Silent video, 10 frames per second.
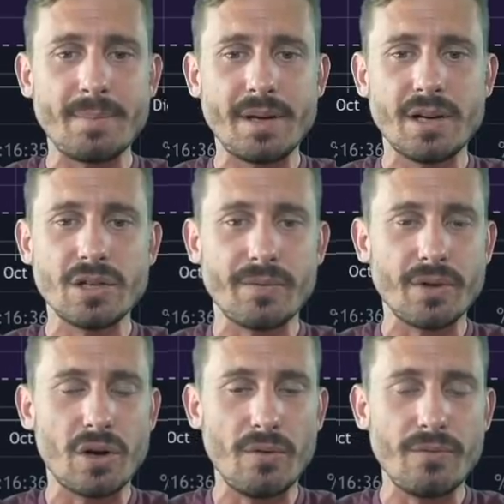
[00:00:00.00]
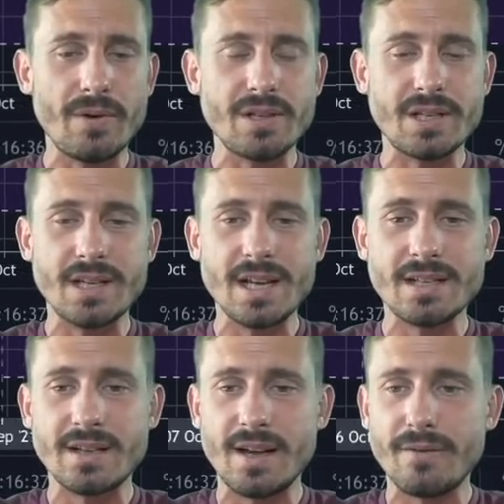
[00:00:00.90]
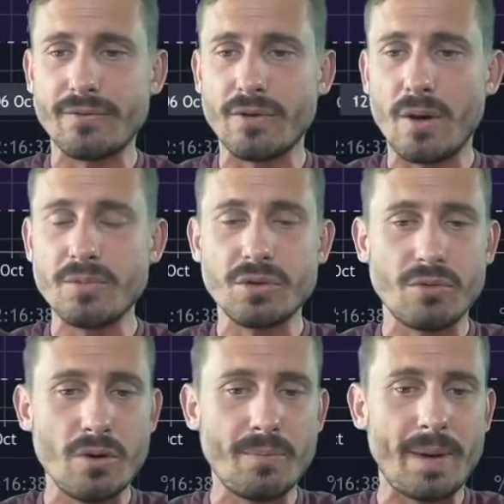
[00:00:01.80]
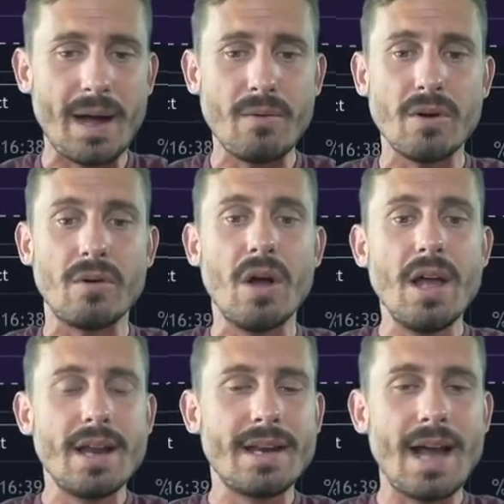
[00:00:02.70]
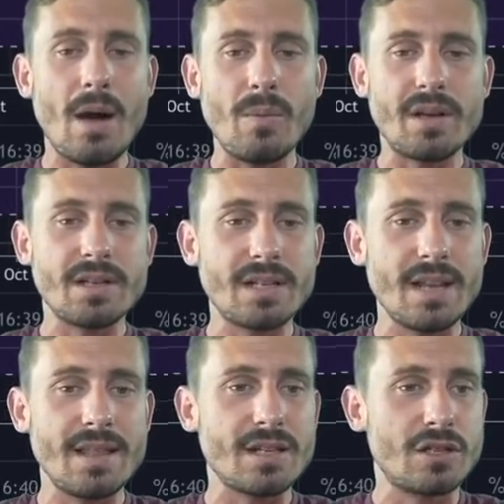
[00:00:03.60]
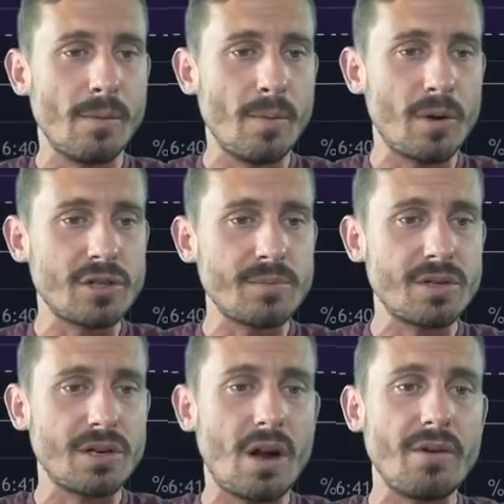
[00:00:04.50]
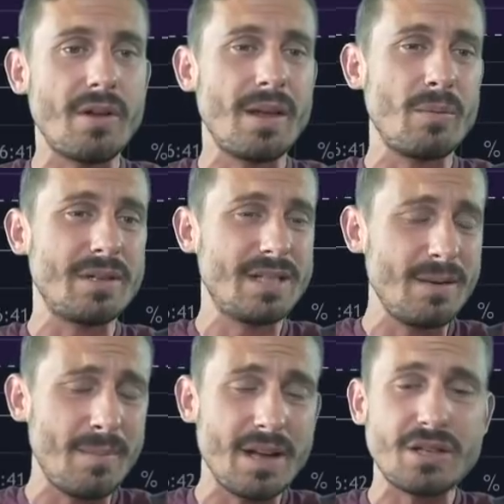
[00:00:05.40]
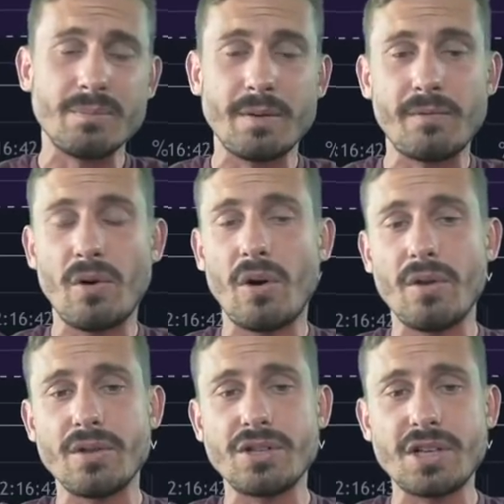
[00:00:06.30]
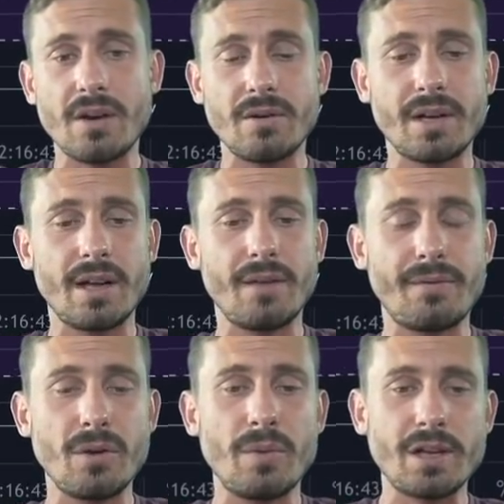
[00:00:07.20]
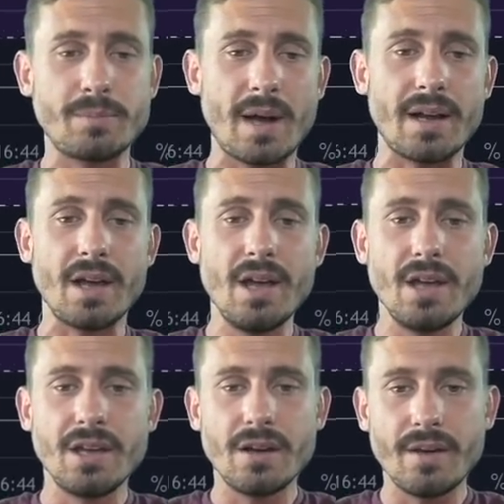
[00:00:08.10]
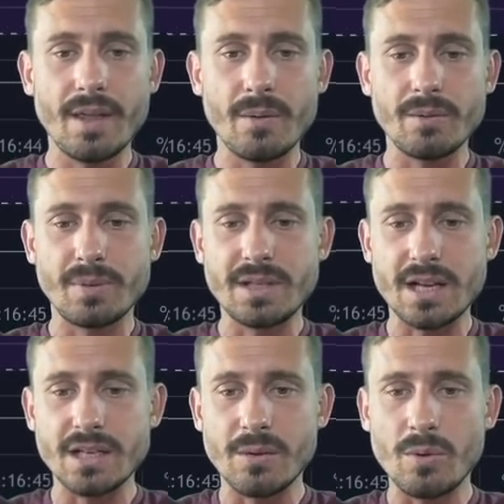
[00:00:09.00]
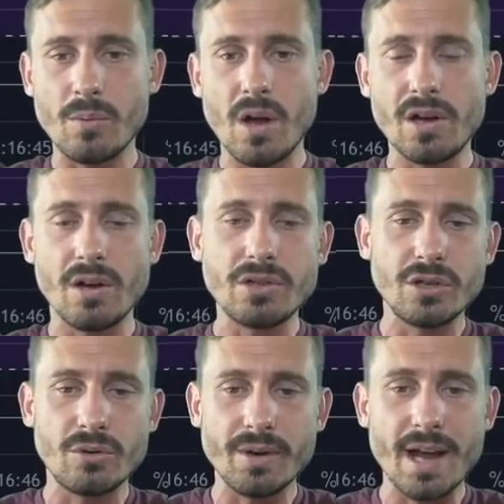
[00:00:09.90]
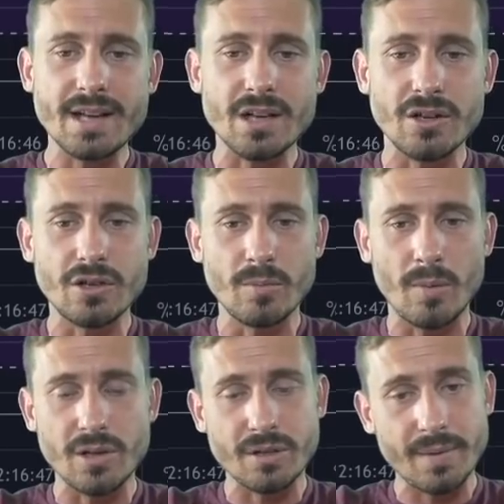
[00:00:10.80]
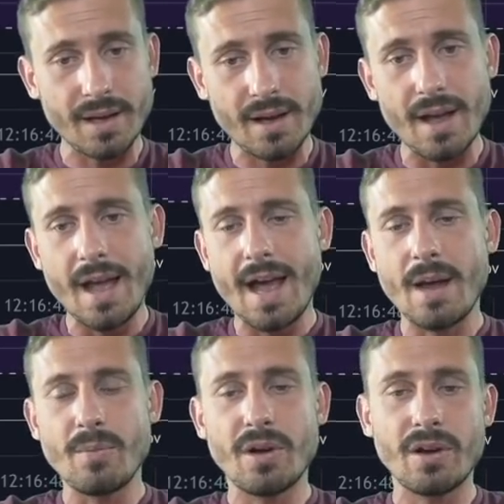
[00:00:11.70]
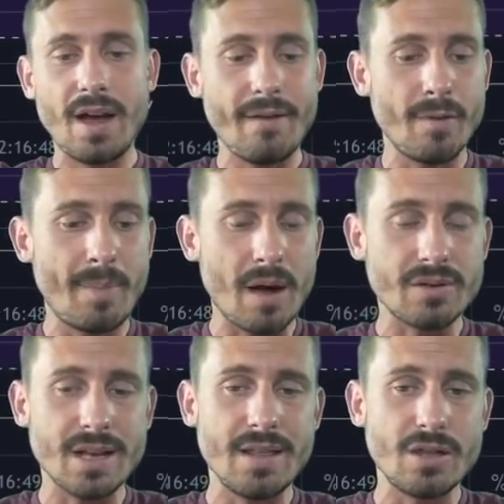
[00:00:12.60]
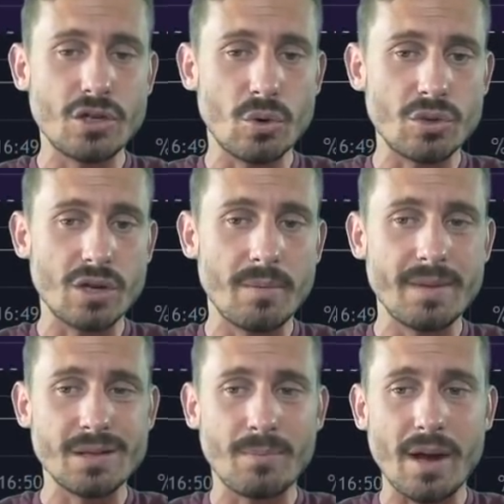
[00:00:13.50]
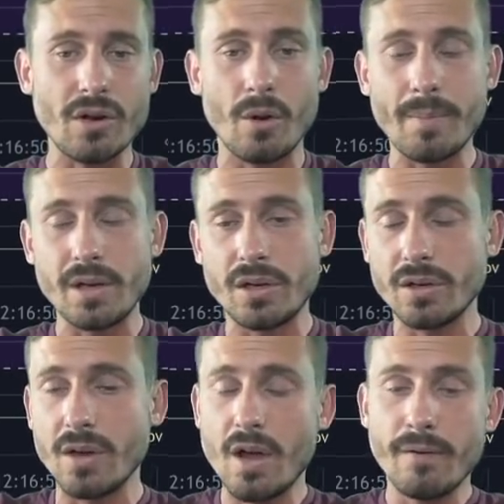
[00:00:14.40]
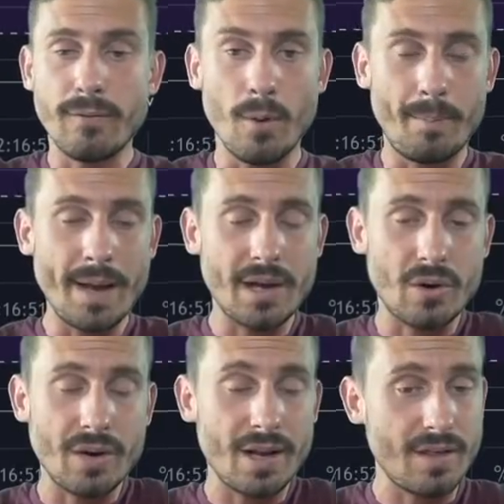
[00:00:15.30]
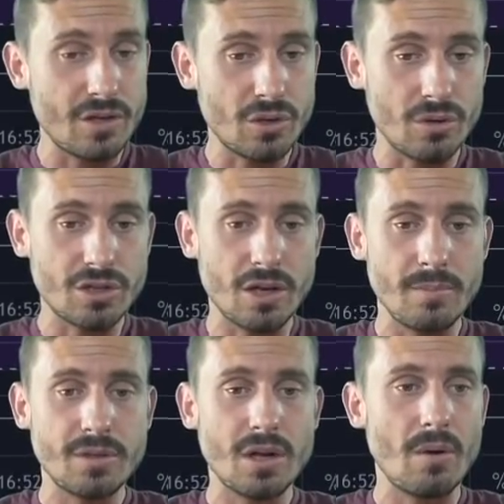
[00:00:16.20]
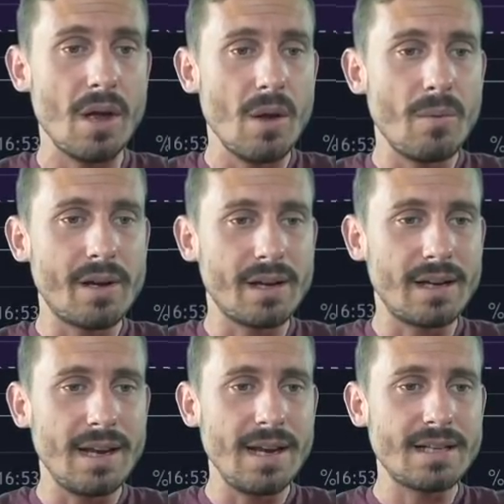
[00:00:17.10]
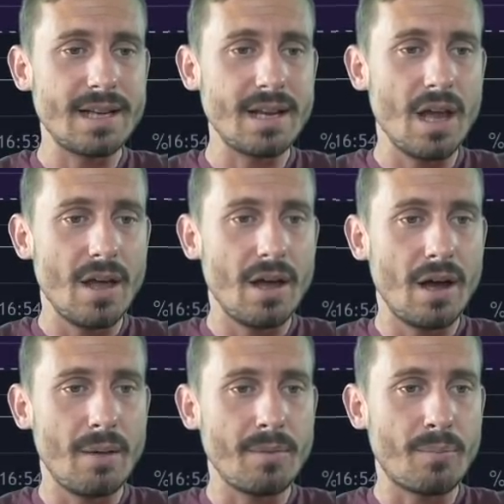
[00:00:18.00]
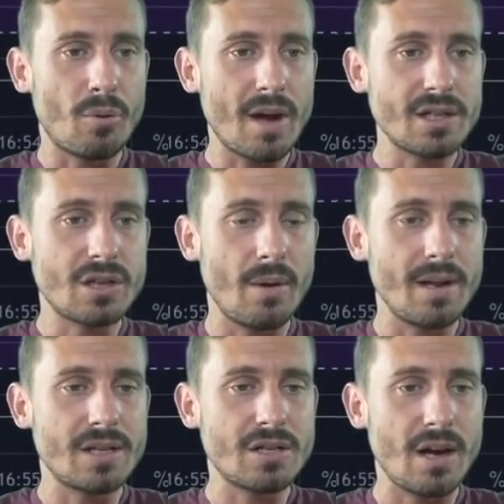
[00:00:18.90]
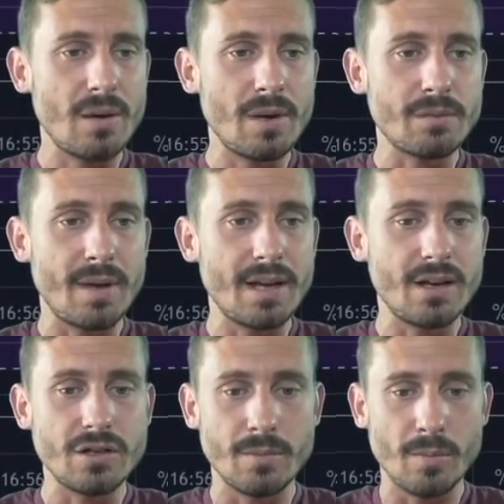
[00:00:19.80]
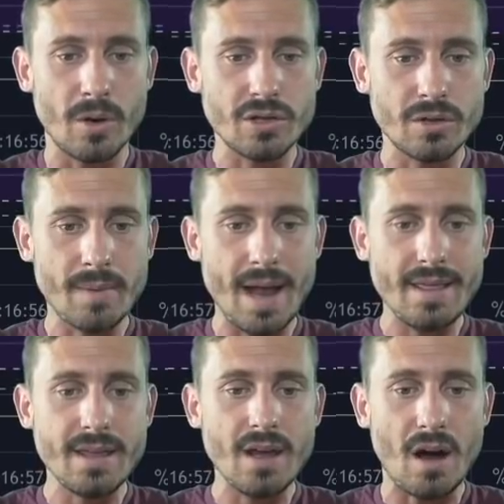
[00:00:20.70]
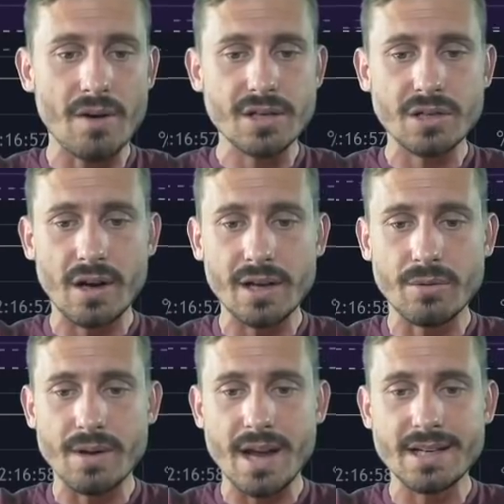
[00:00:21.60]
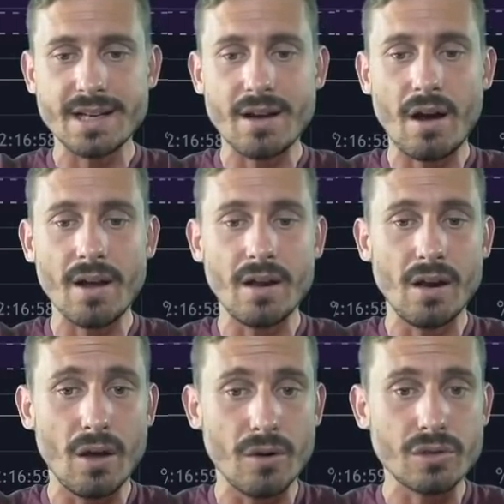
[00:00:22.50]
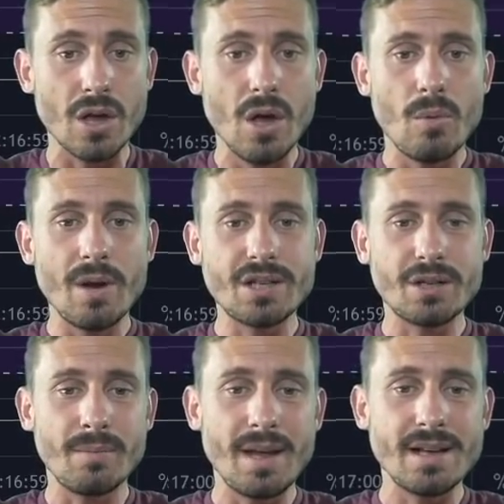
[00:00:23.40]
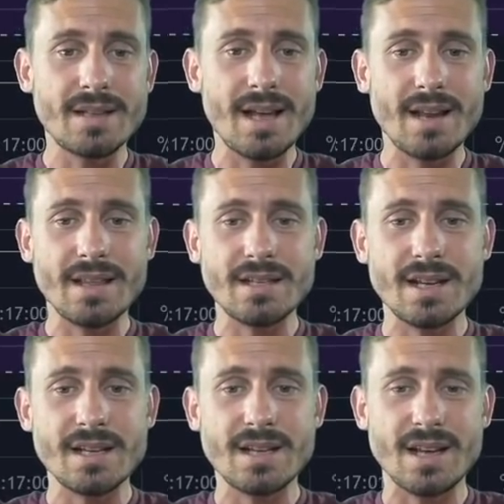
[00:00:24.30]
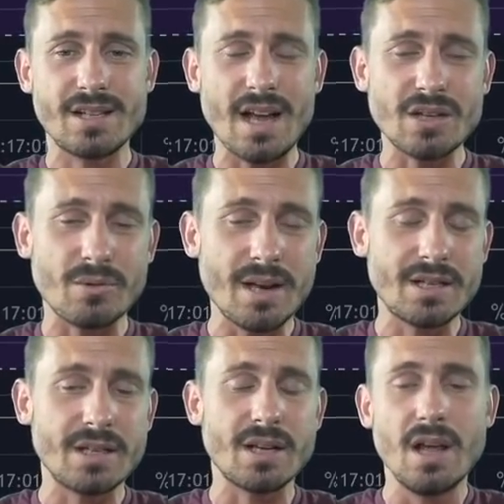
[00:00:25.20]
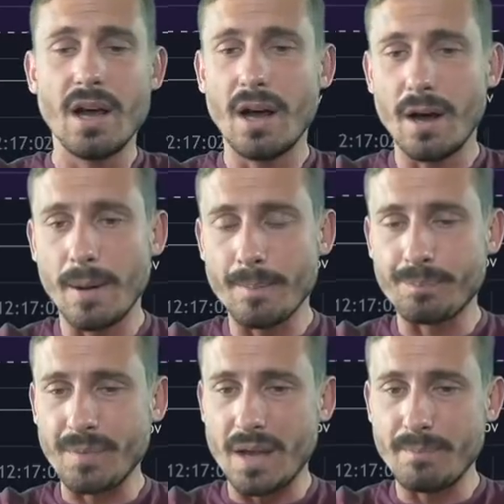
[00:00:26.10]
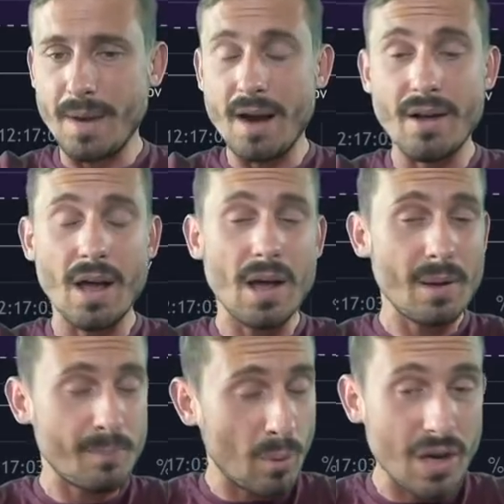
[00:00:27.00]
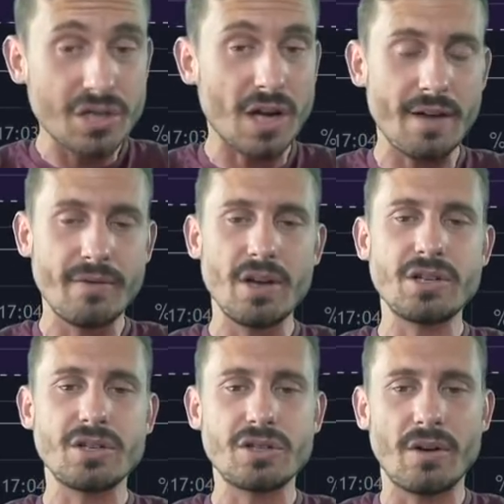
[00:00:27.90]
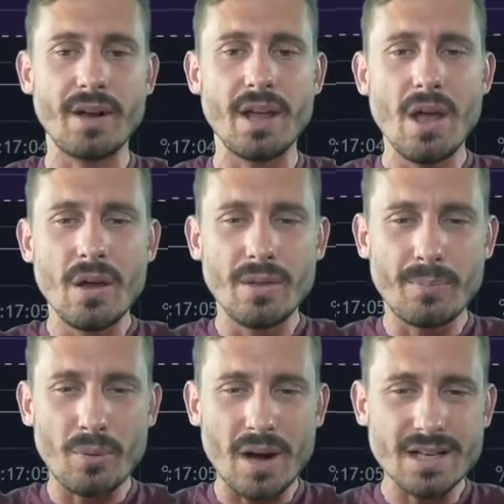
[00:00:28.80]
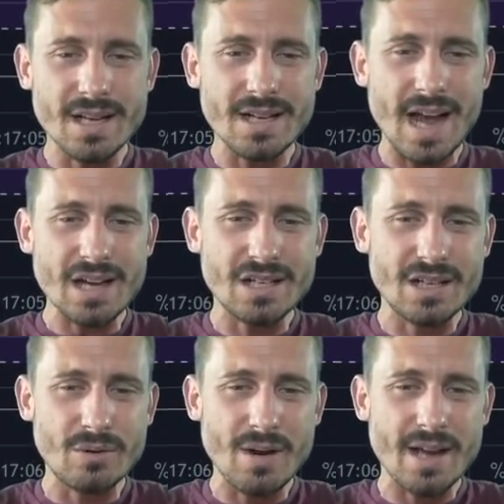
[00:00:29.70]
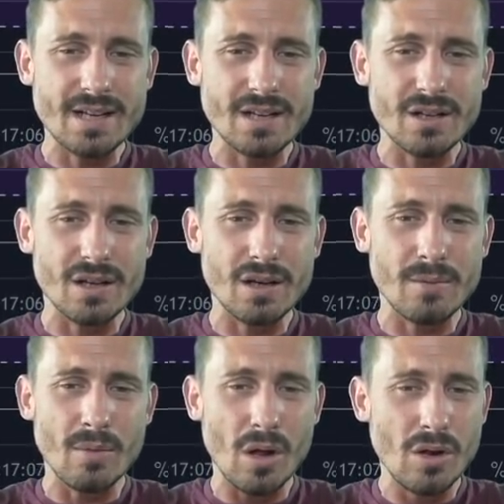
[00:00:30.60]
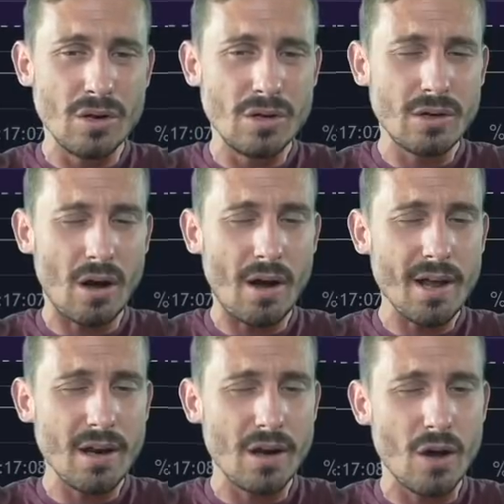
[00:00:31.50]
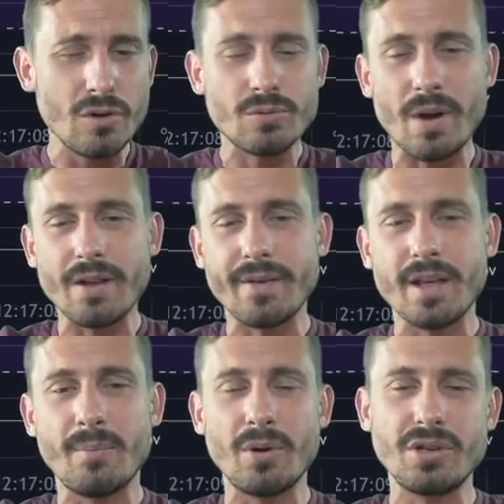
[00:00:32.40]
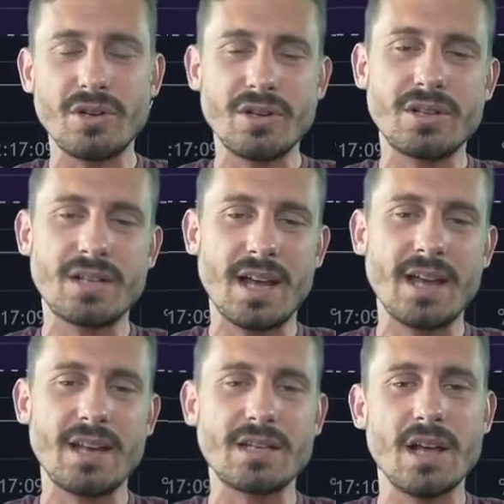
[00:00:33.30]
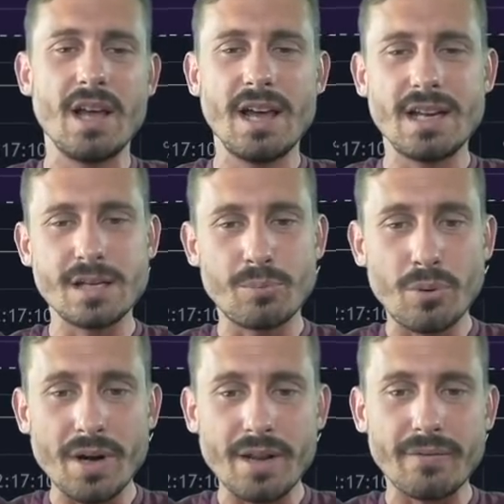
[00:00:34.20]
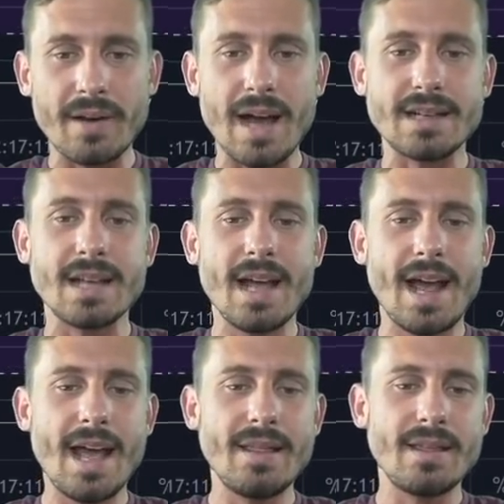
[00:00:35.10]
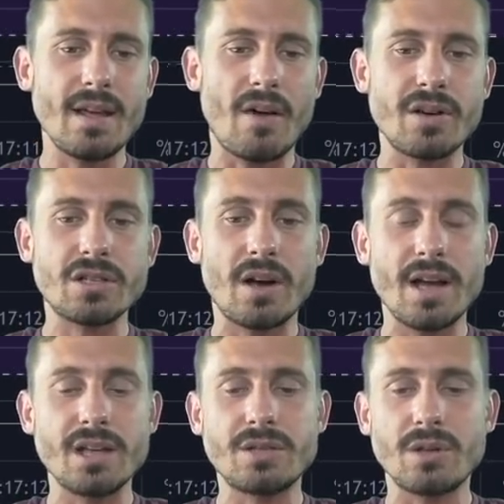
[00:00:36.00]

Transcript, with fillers: because of the conference yesterday from Jerome Powell. Now we can see this double bottom scenario that we did mention before on the channel, okay, a few weeks back, you know, that we potentially we were going to create a double bottom here here and we are going to have a bounce in the short term. This might not be good for Bitcoin in the short term. So we can clearly see um, the price going sideways, making a double bottom and the RSI creating higher lows, which means that this is exaggerated um, bear, uh, bullish divergence. Sorry, the price is actually creating um, higher lows right over here, but you could say it is it is pretty flat, and the RSI is